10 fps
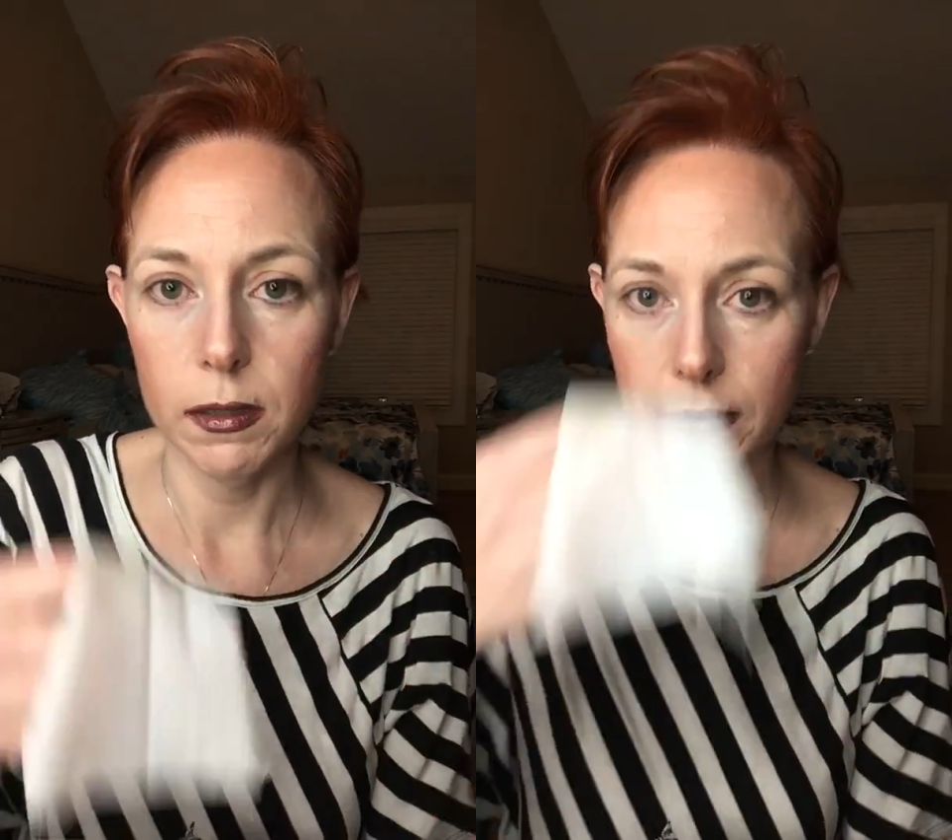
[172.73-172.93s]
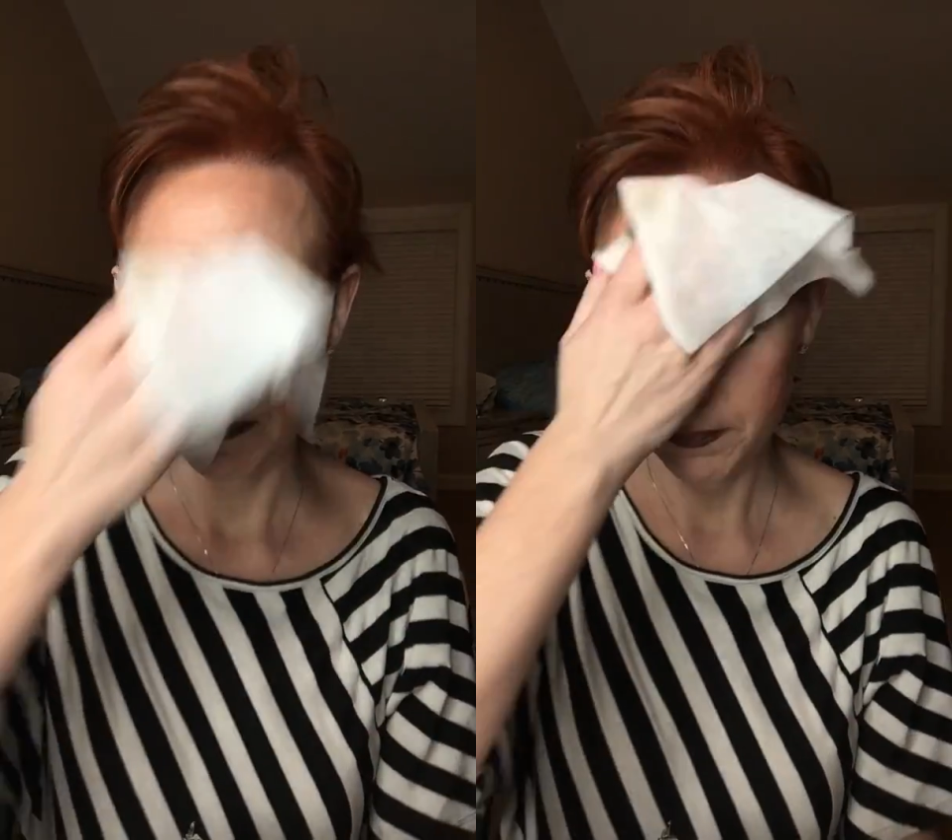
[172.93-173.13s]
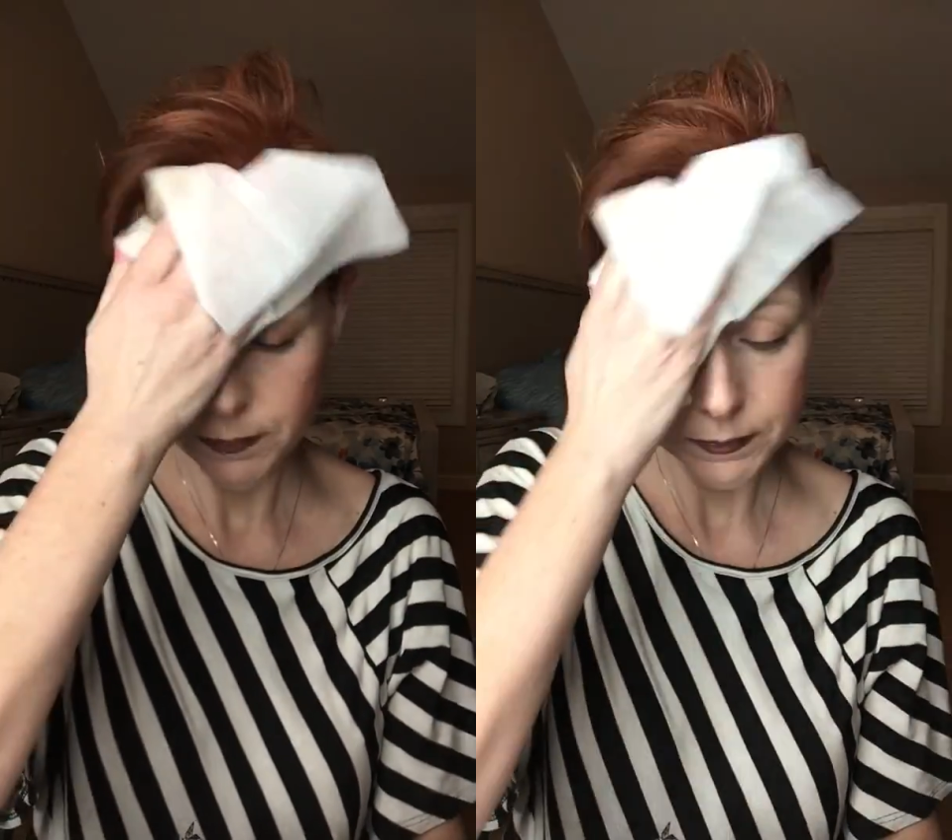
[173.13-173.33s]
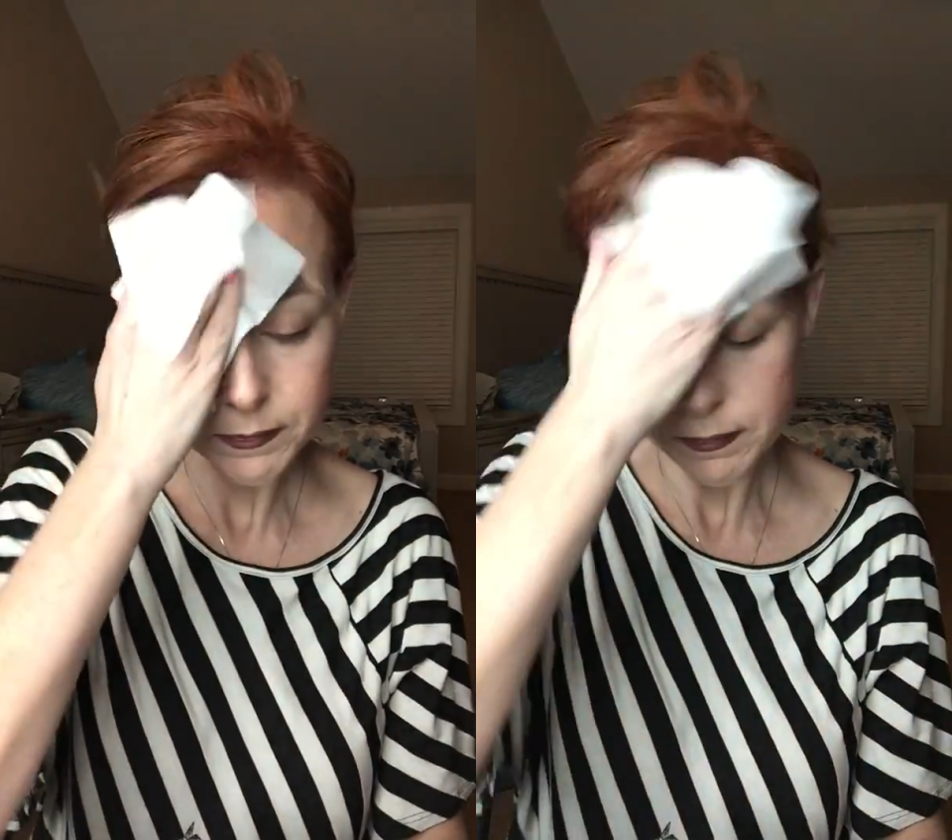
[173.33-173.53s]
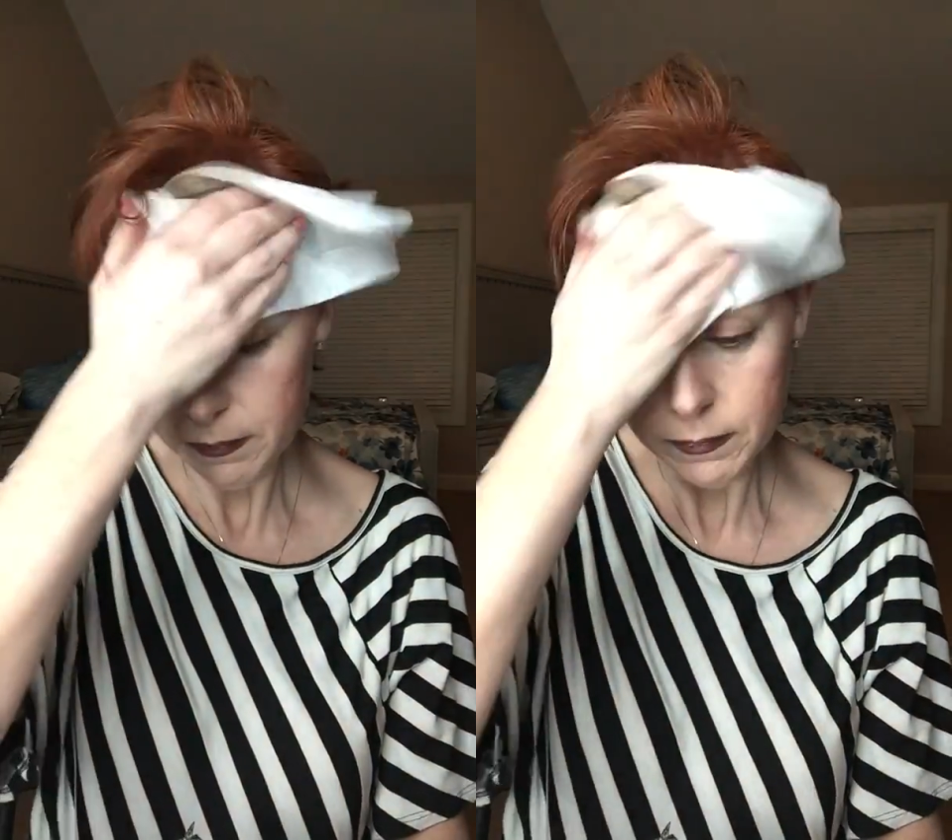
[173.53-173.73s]
on.
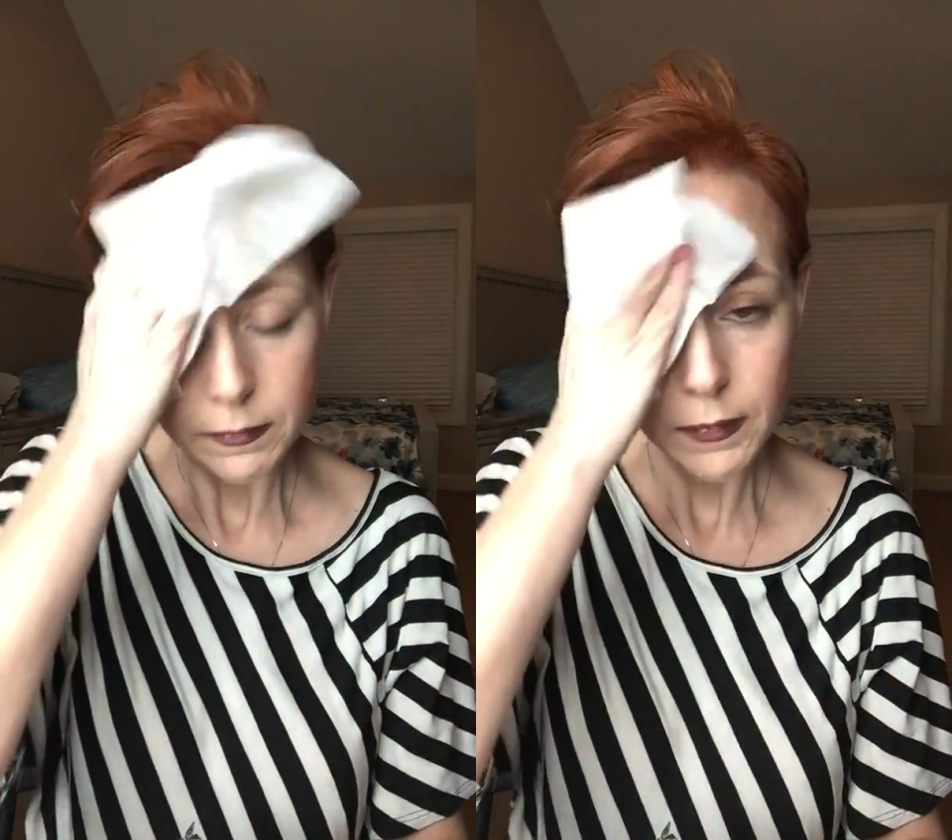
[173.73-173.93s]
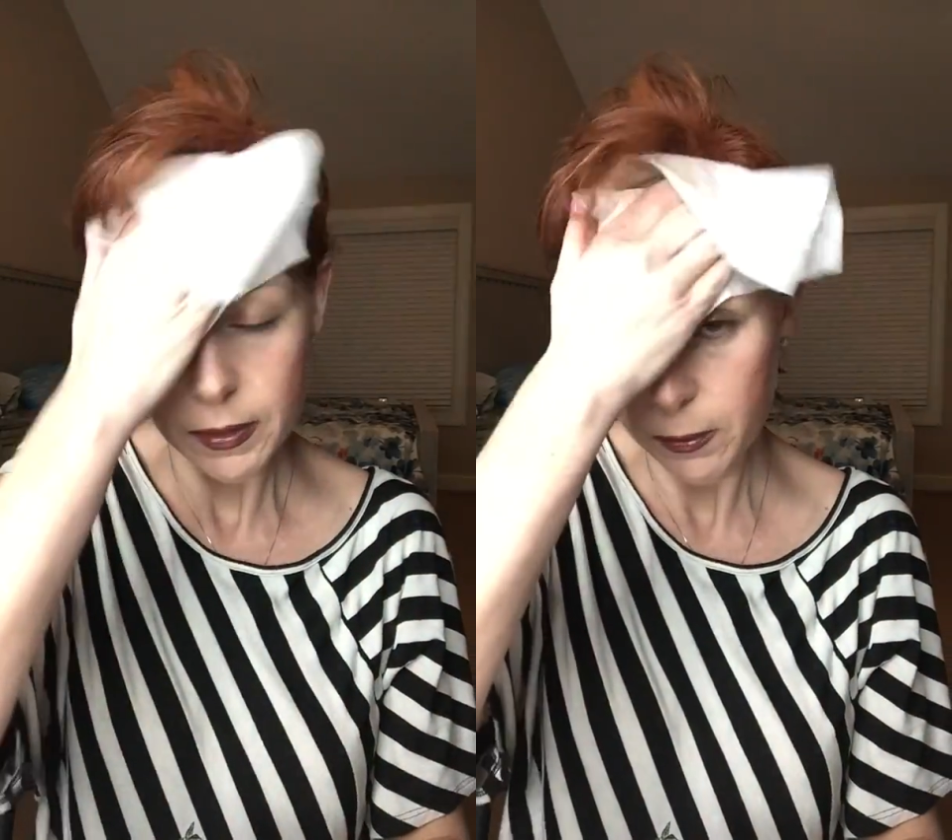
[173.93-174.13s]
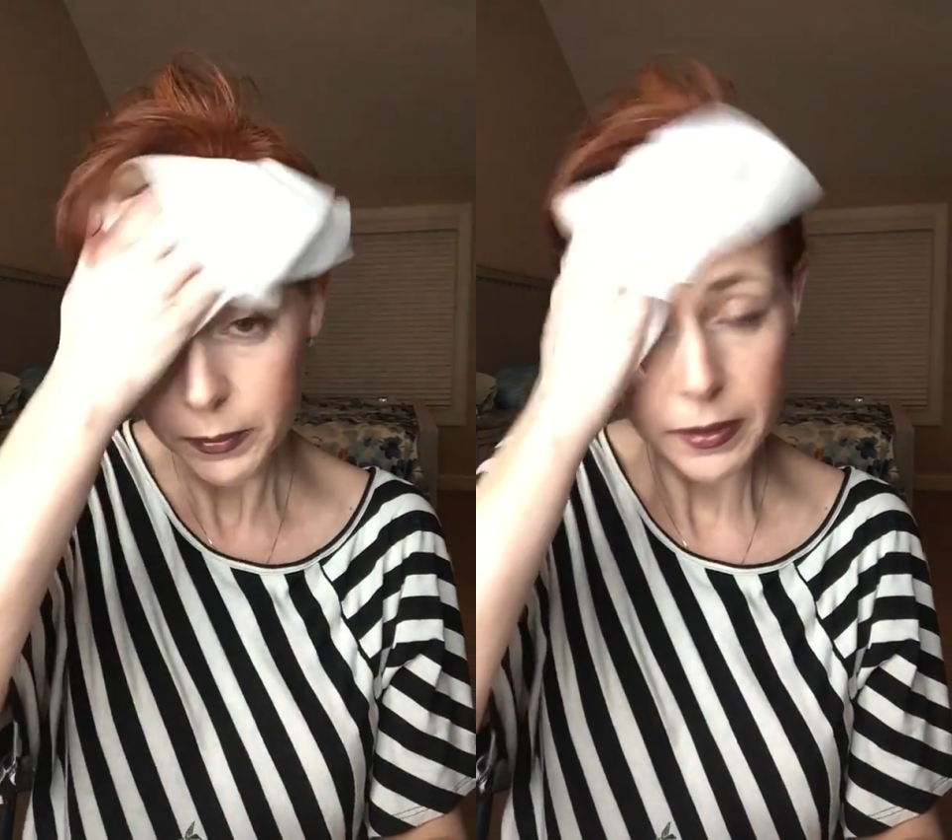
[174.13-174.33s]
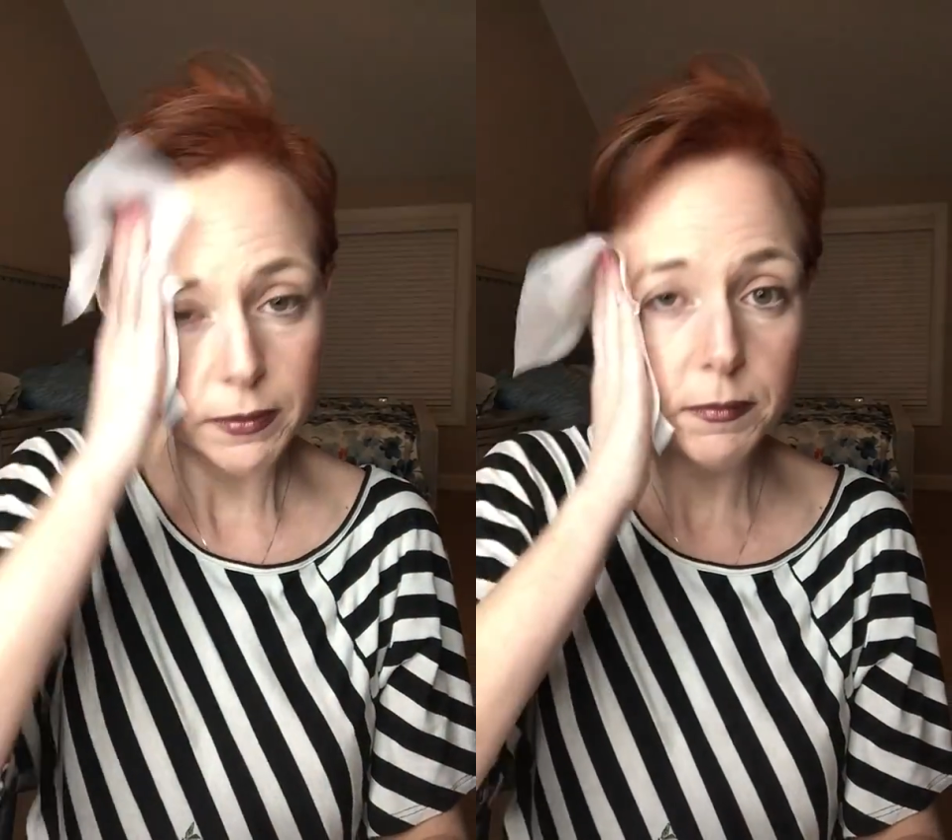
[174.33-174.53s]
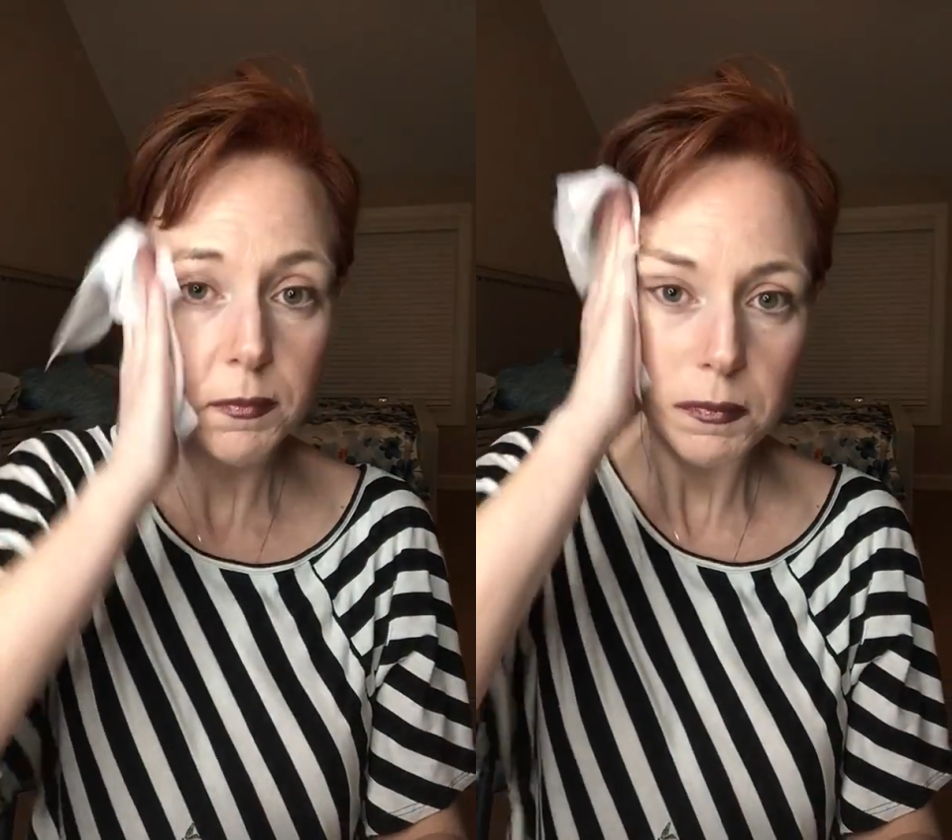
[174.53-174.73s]
Here we
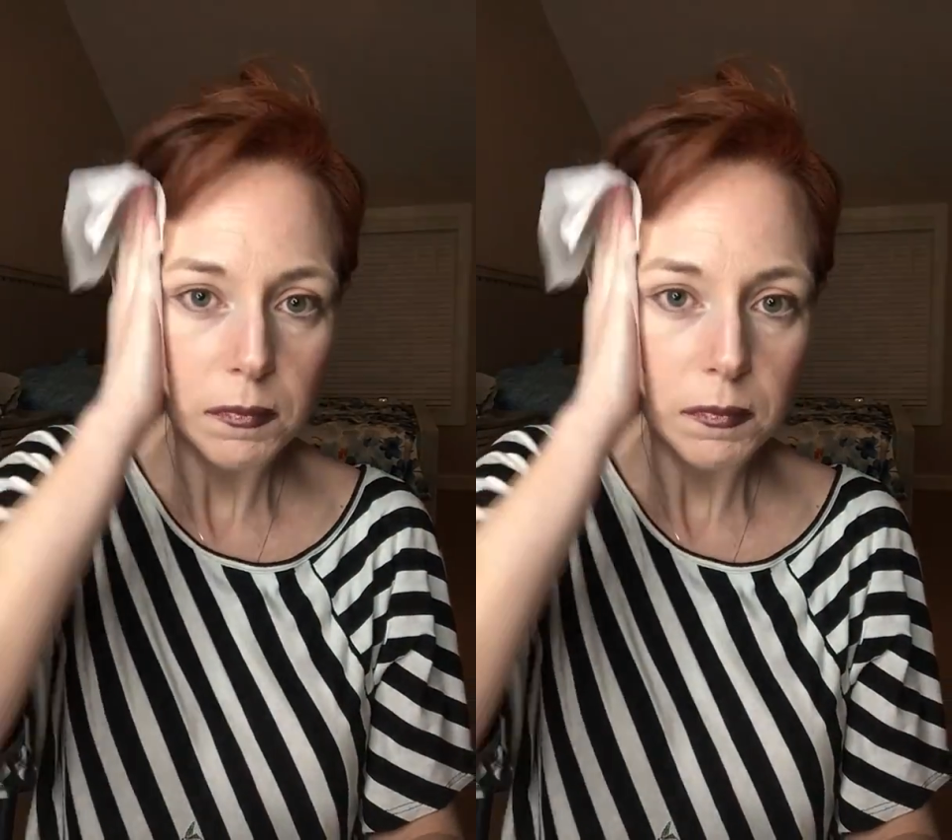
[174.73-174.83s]
go.